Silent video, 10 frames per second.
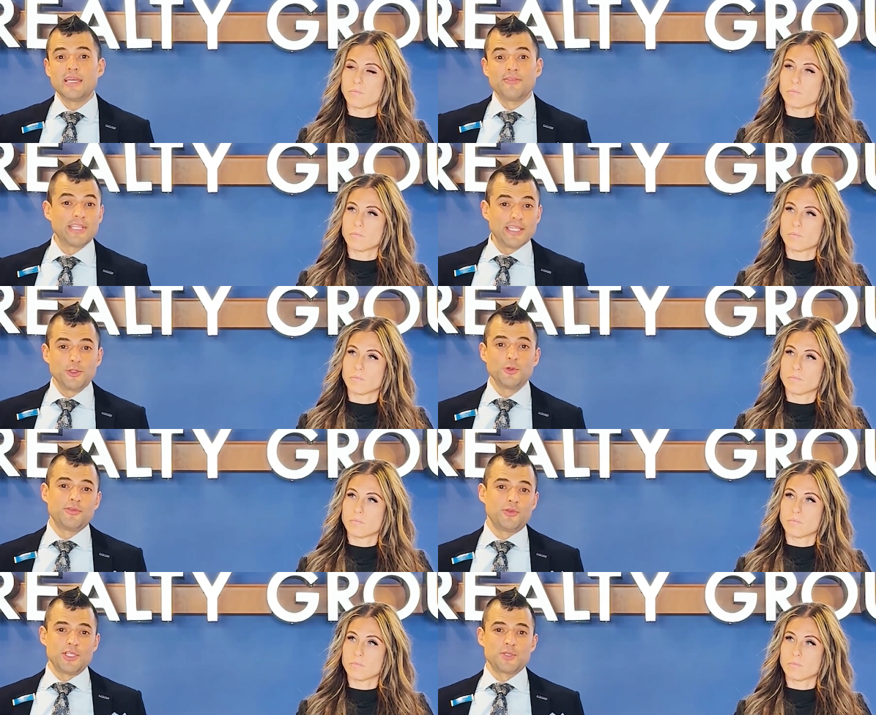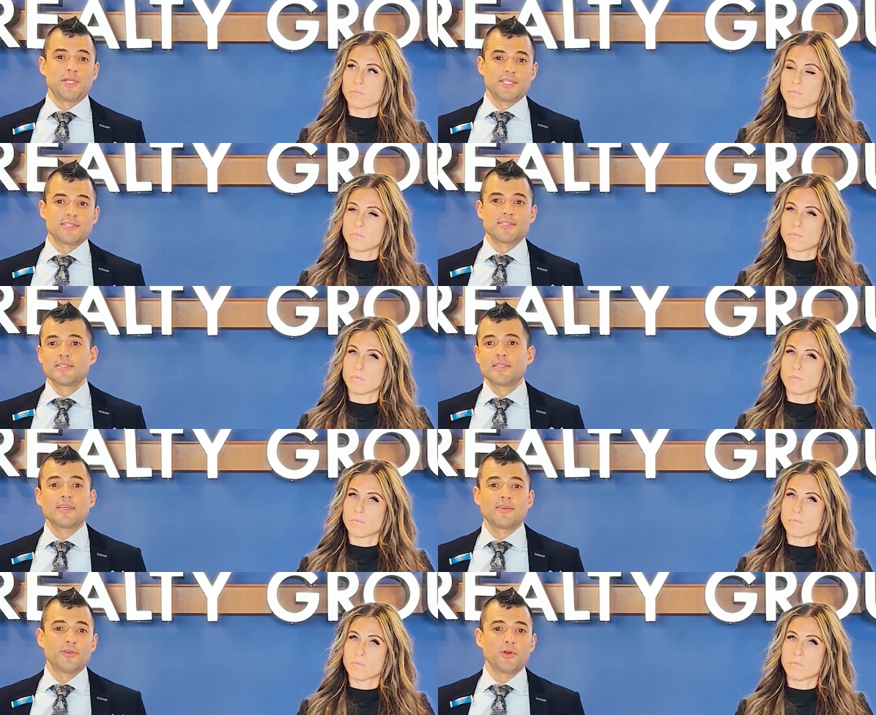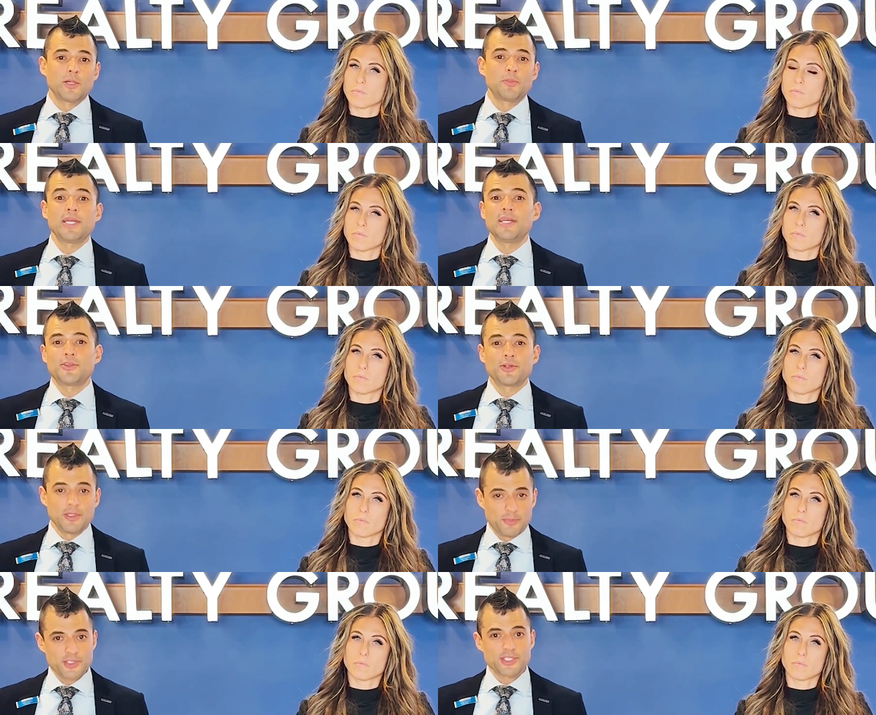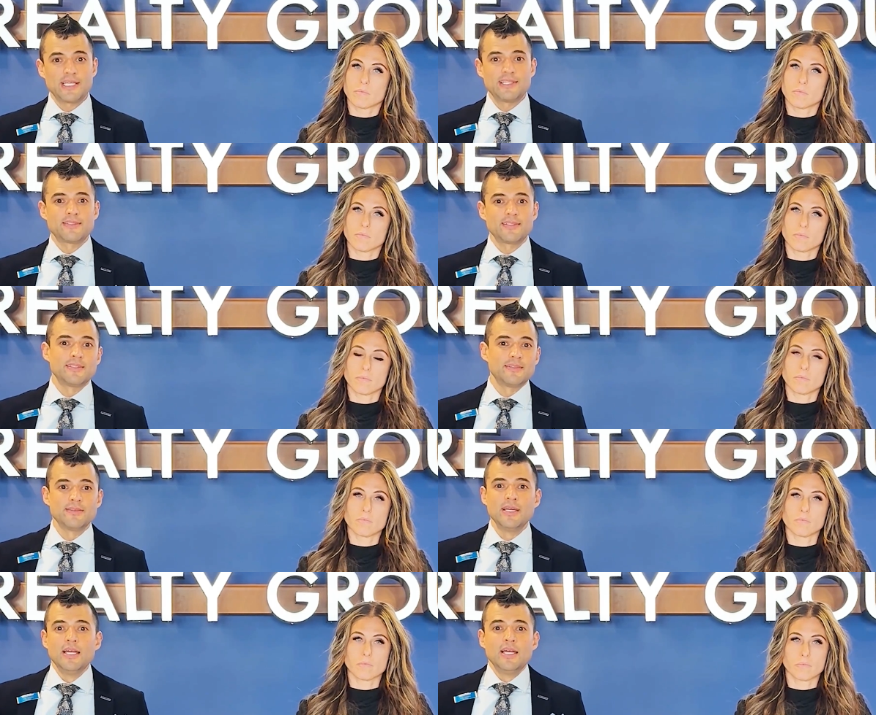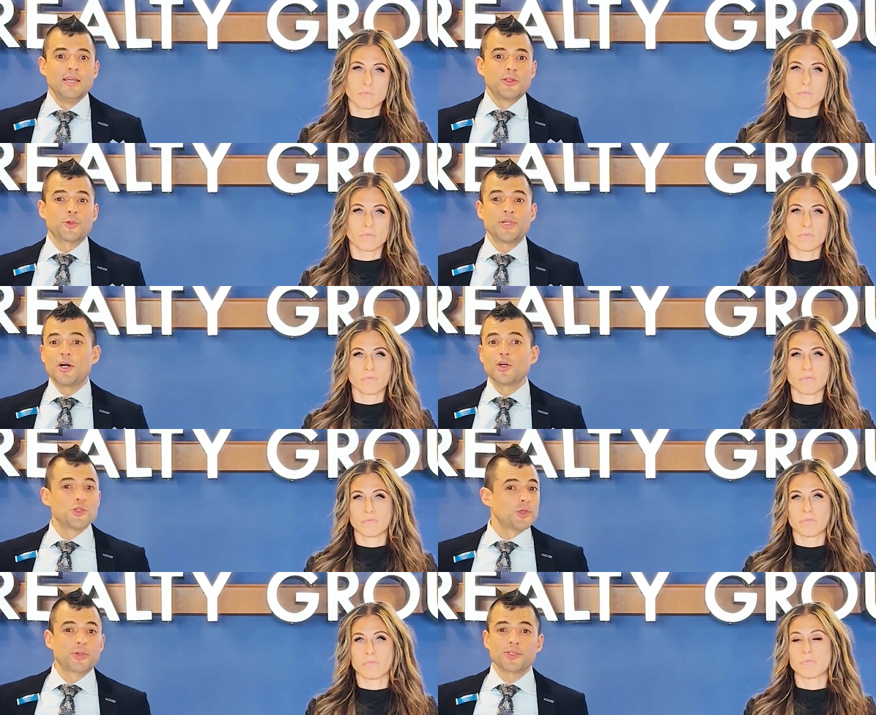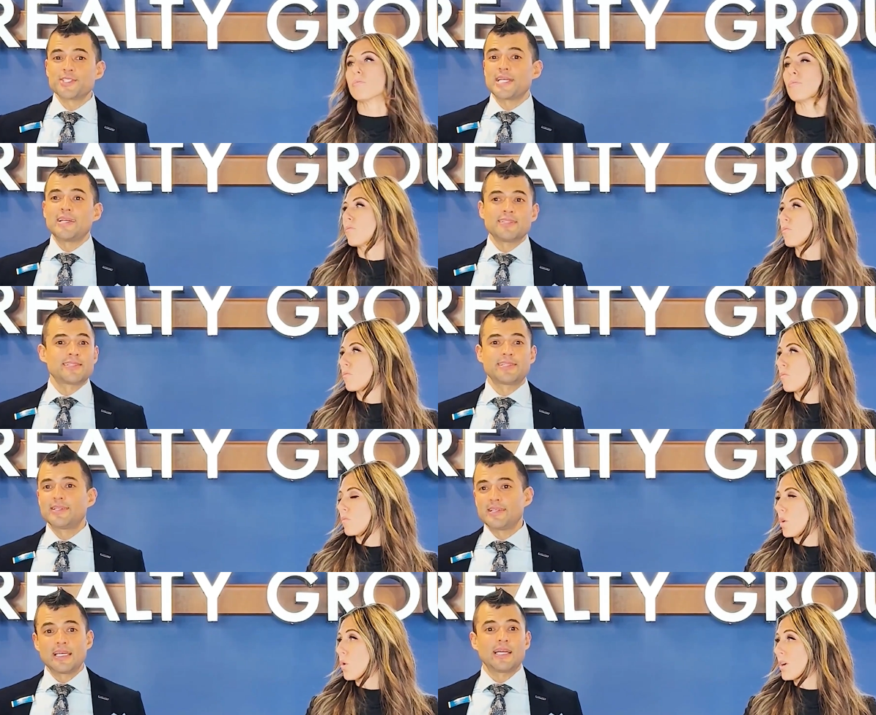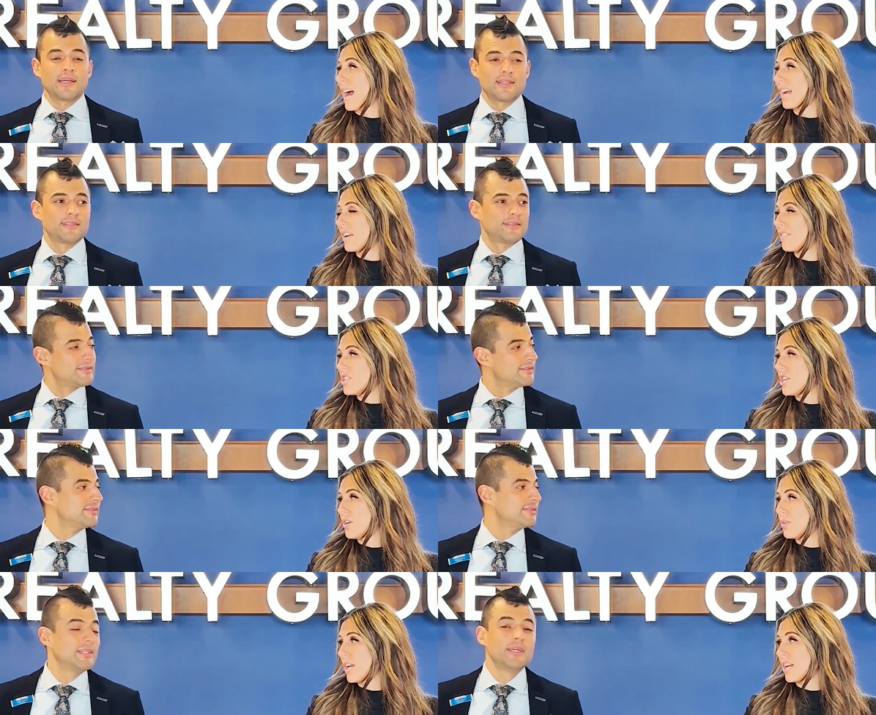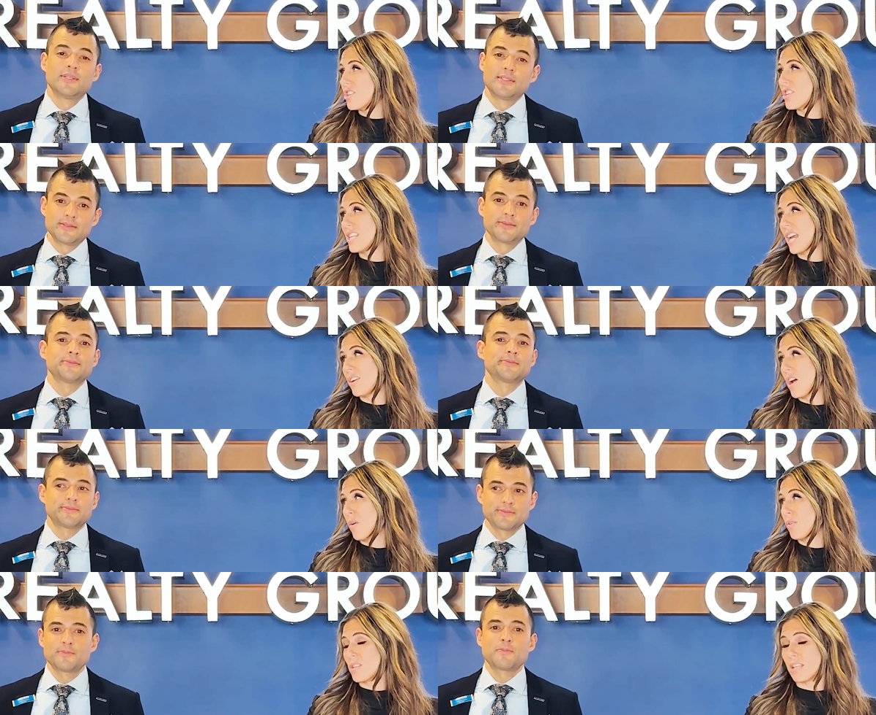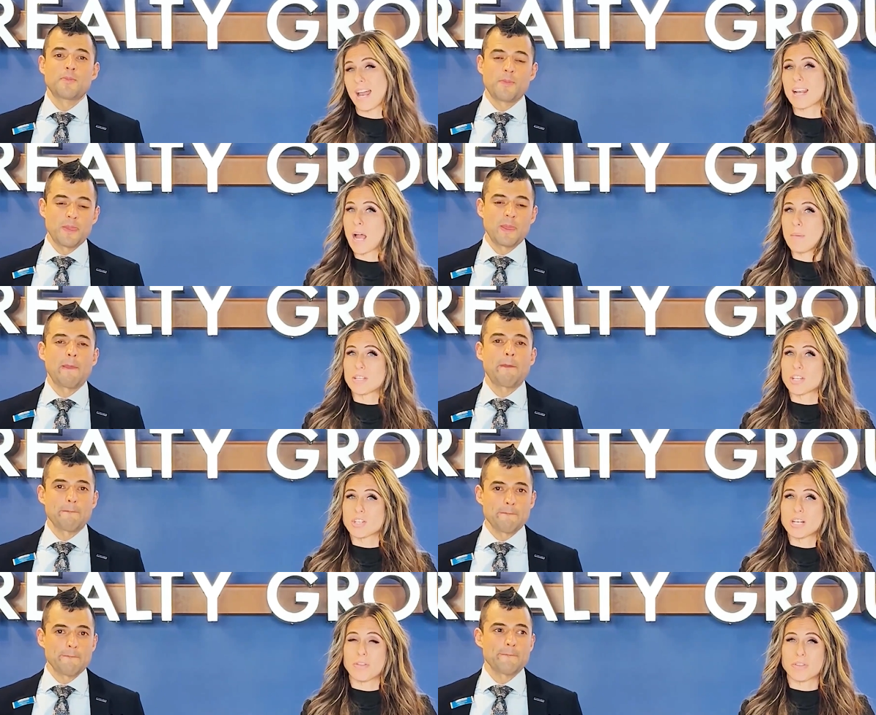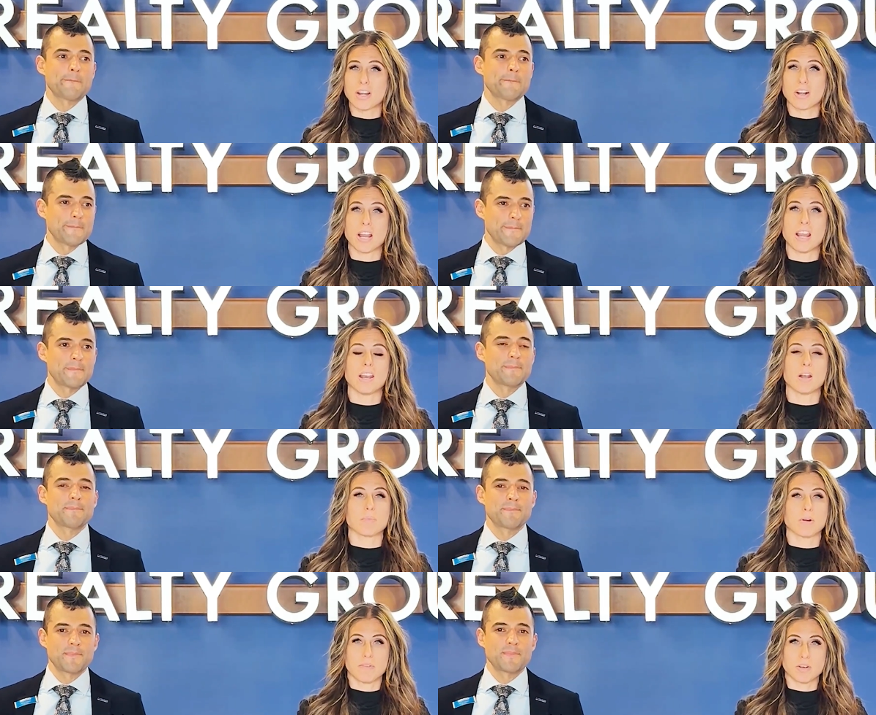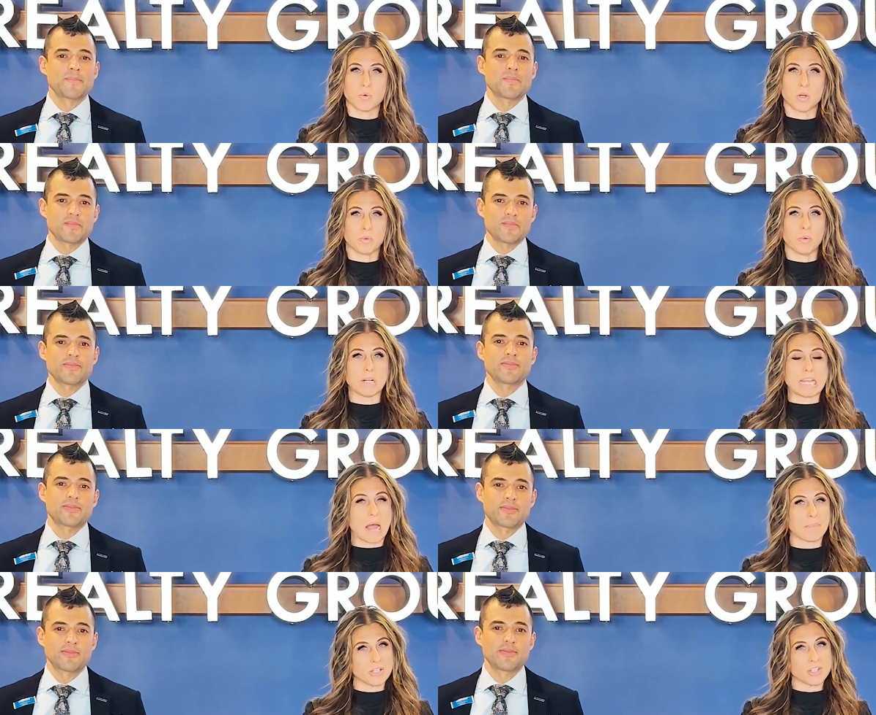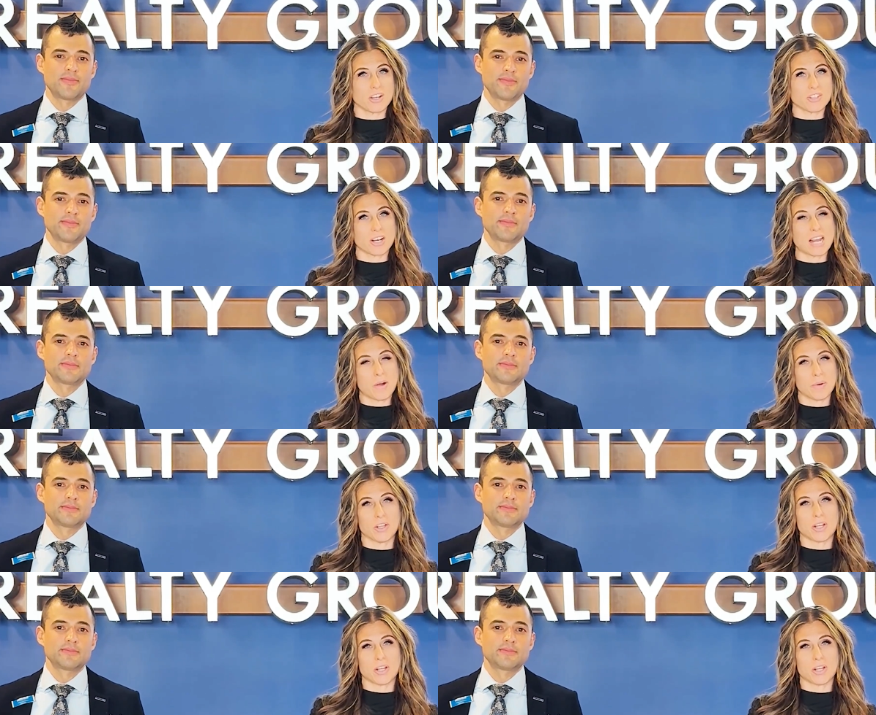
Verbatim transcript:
Speaker 1: if they do give you these places. If you like paying thirty percent and three hundred percent.
Speaker 2: Or not give it to you. They could just say no. There's a lot of competition out there, and in a perfect world, we would not be judged on how we